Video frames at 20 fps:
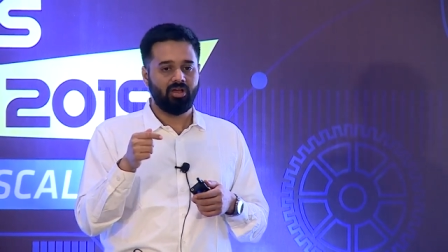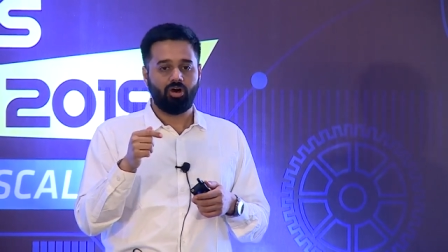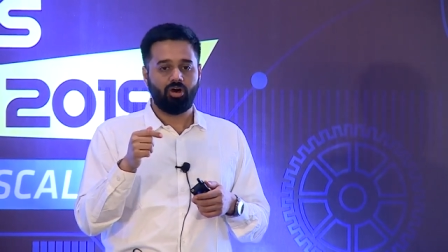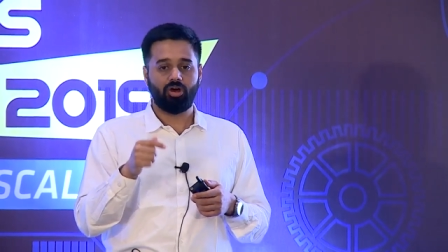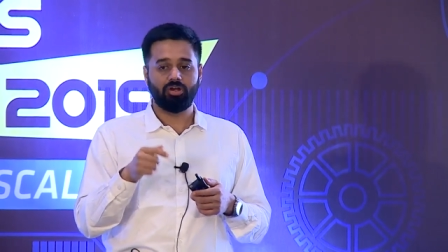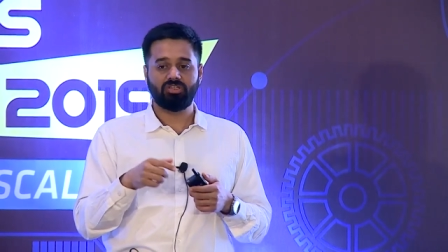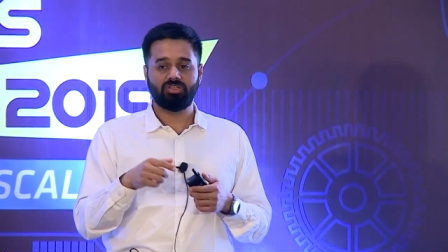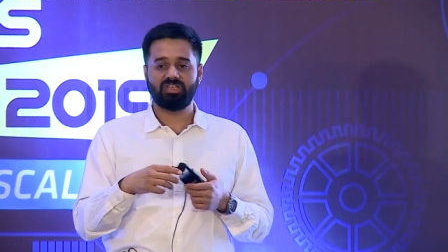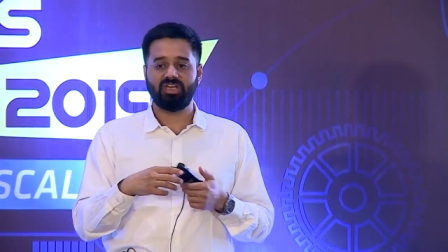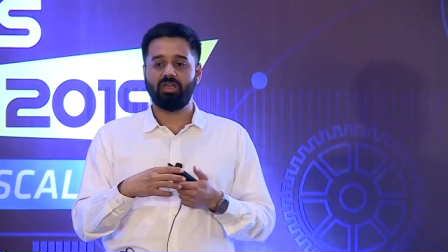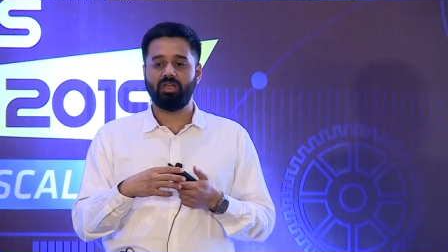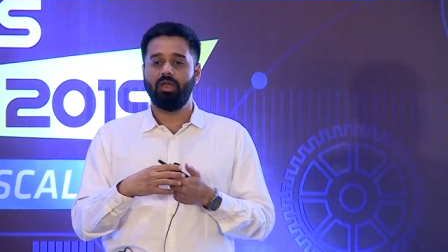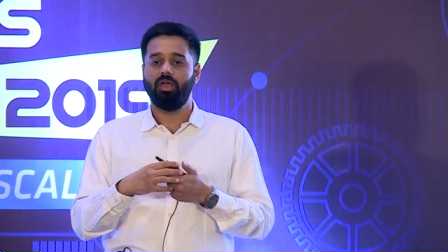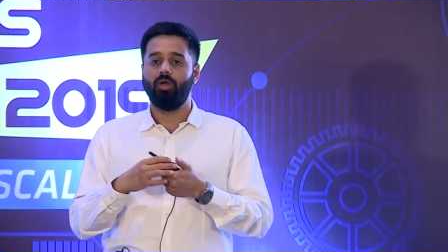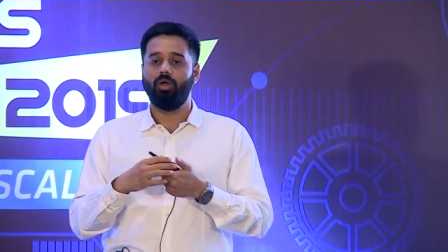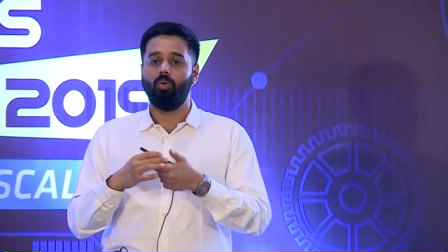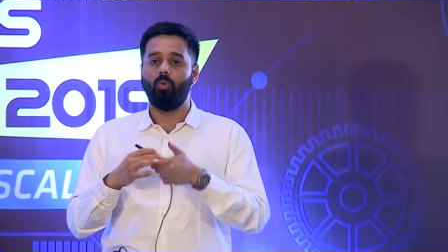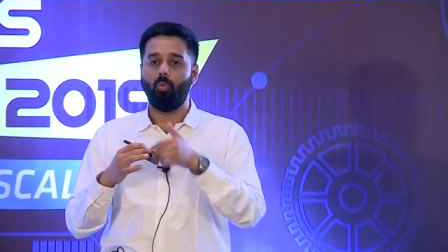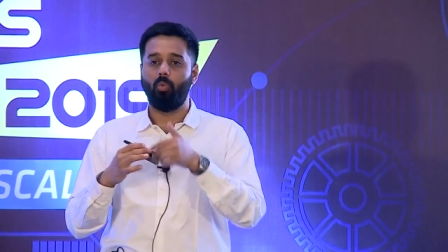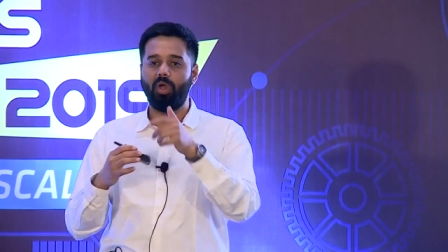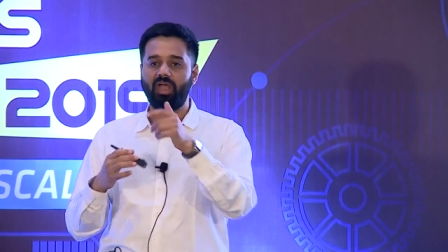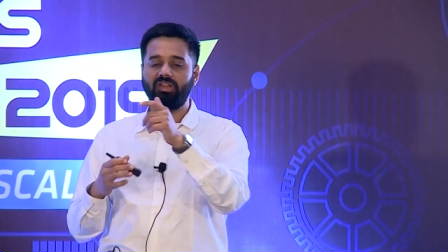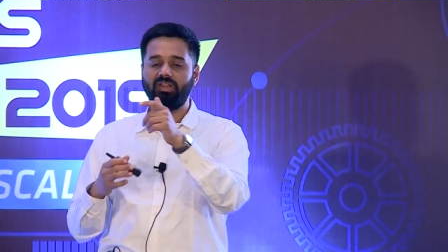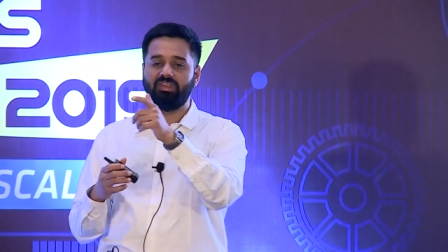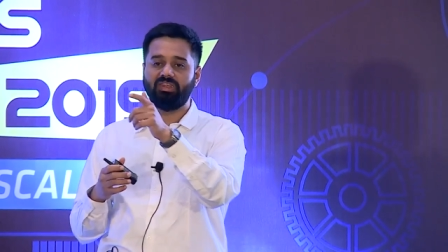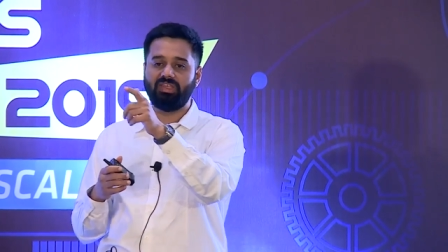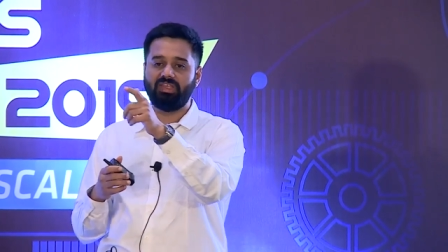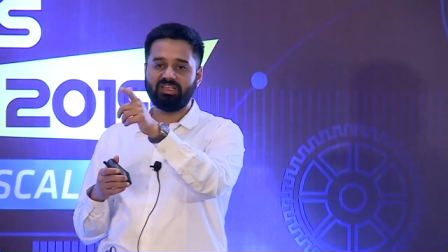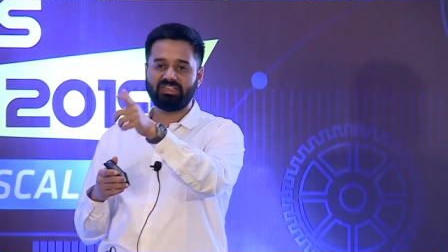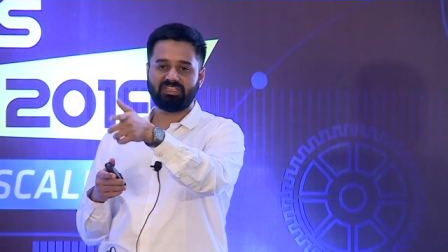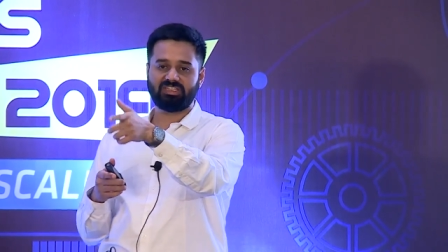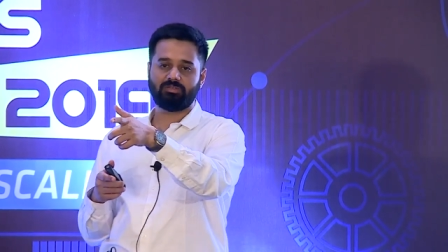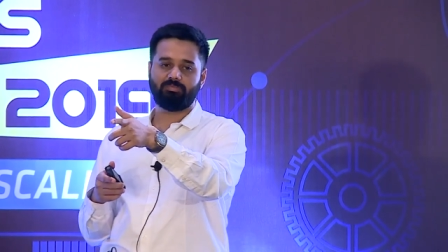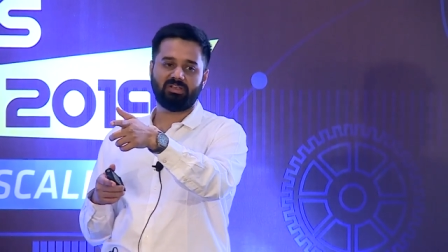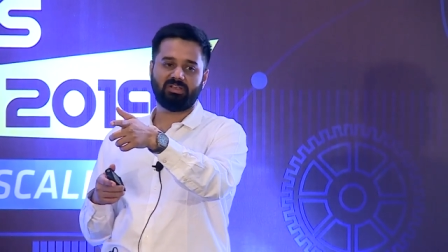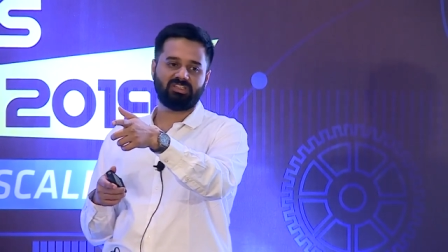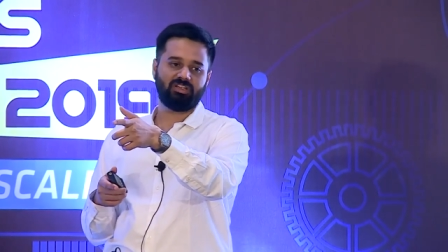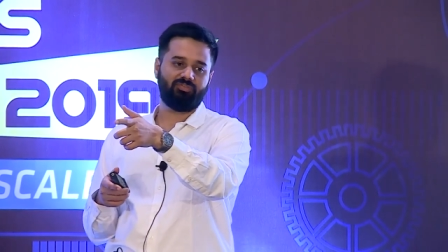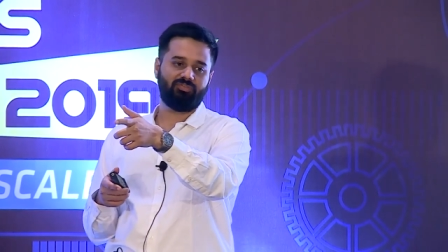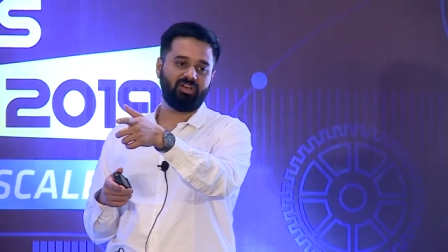Or you say, when this
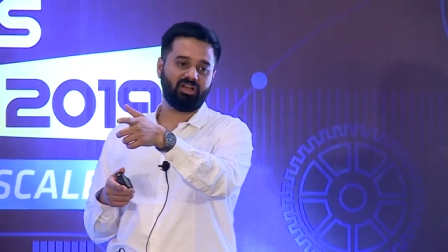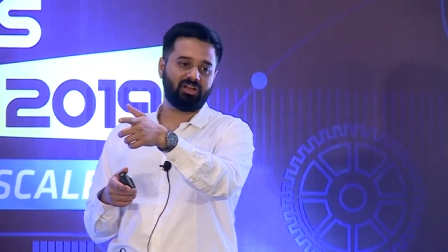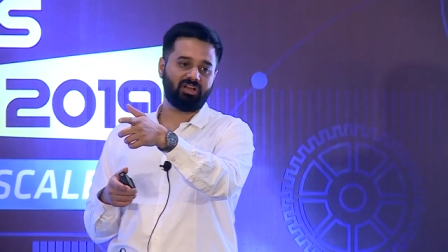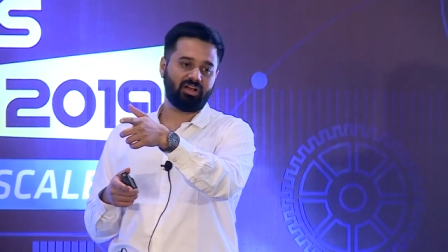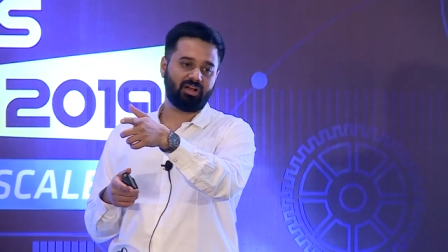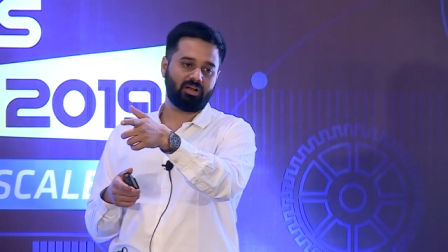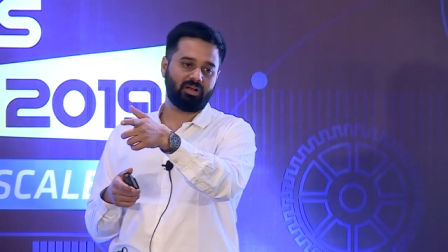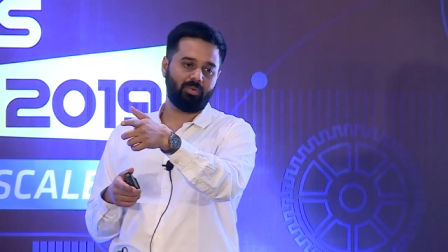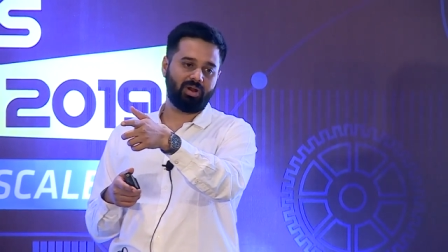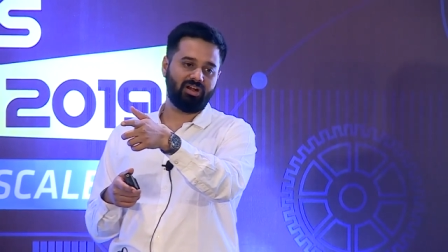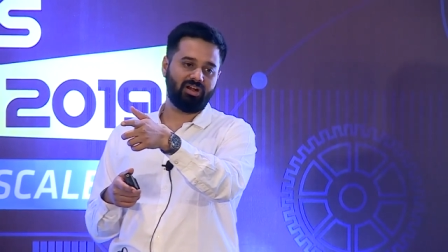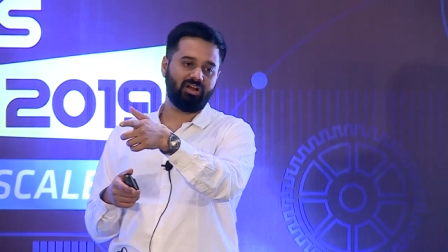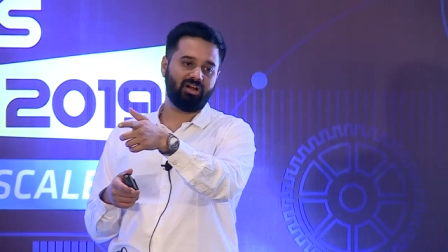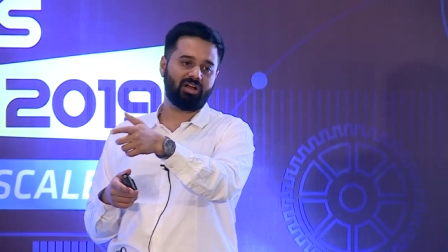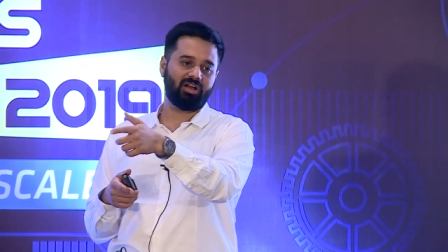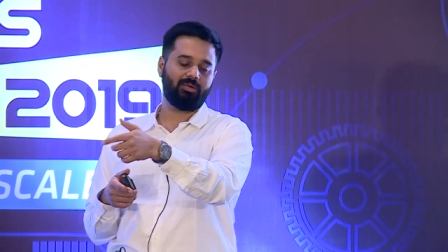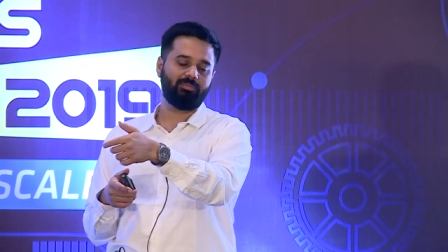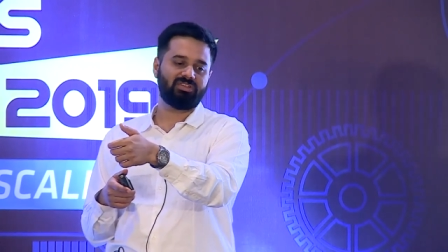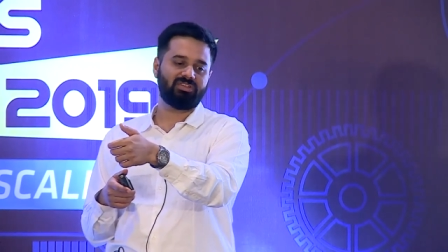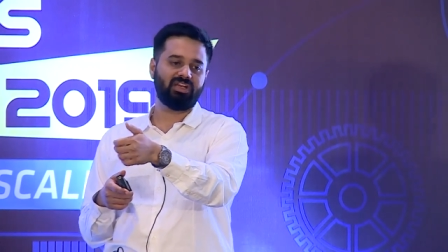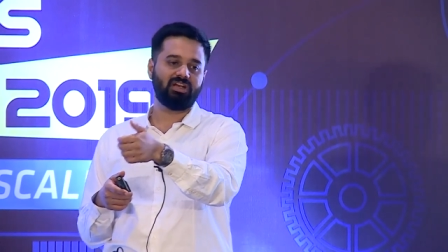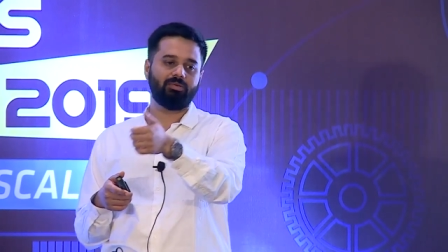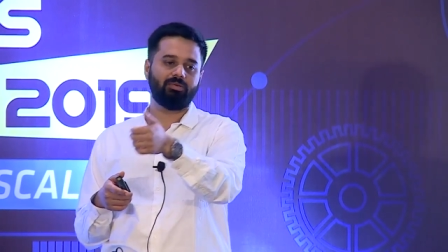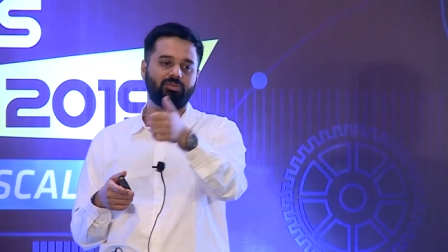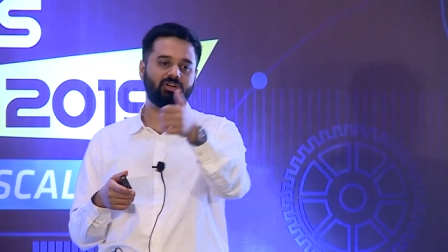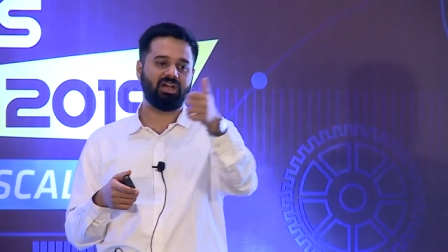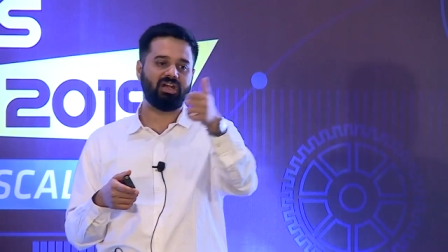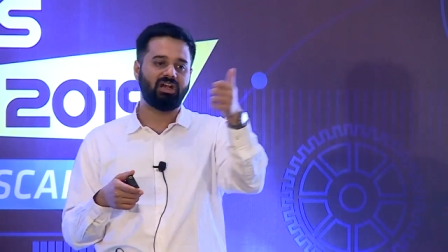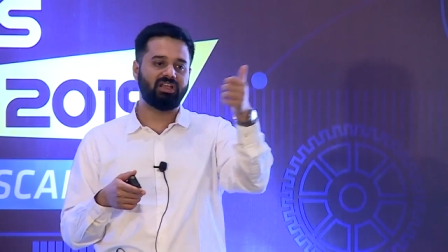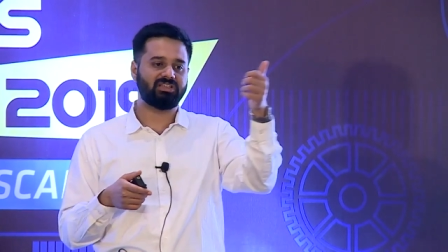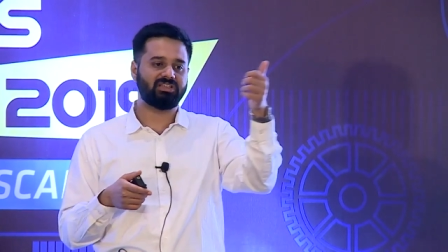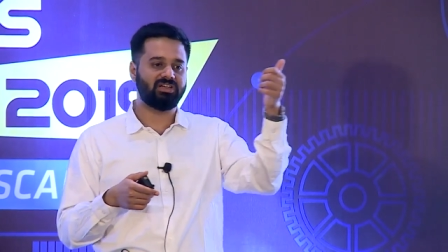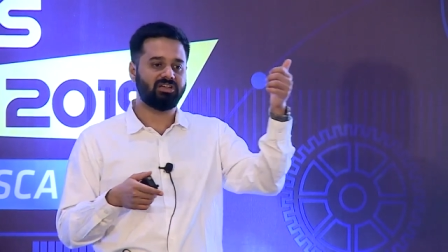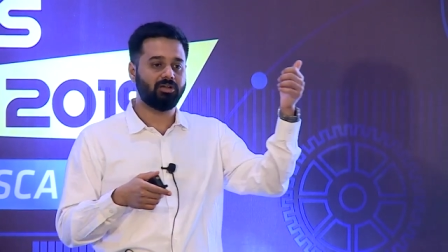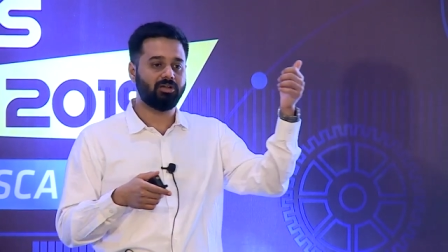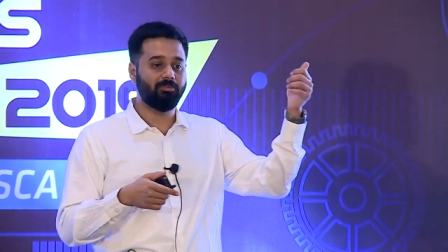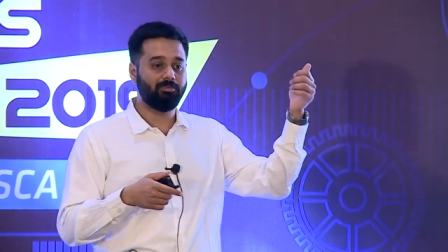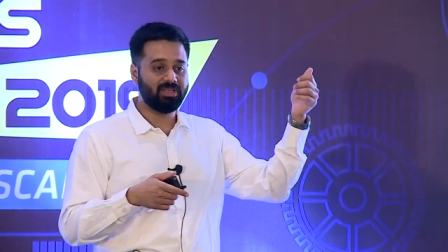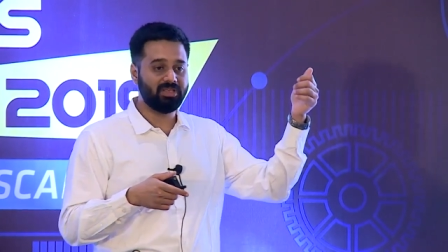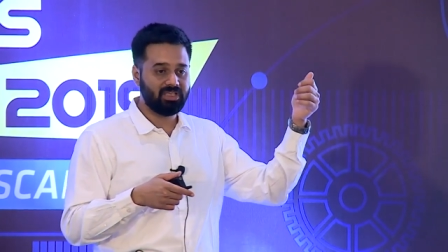specific vendor comes, send him to data
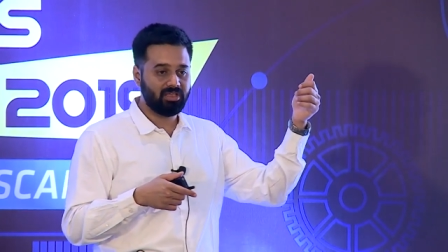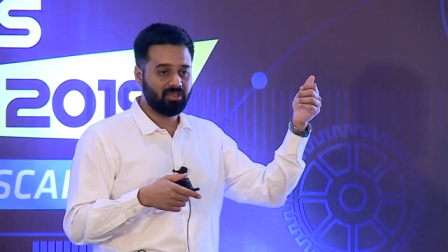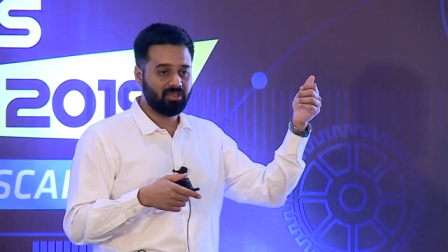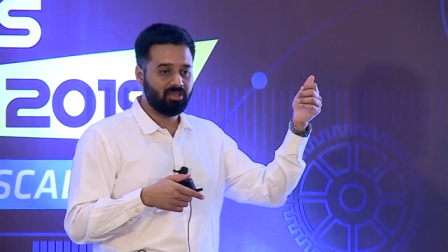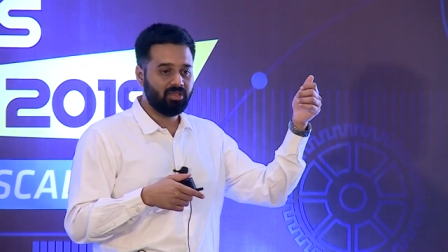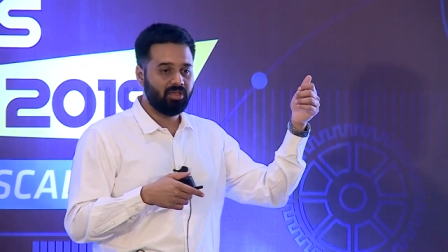center B.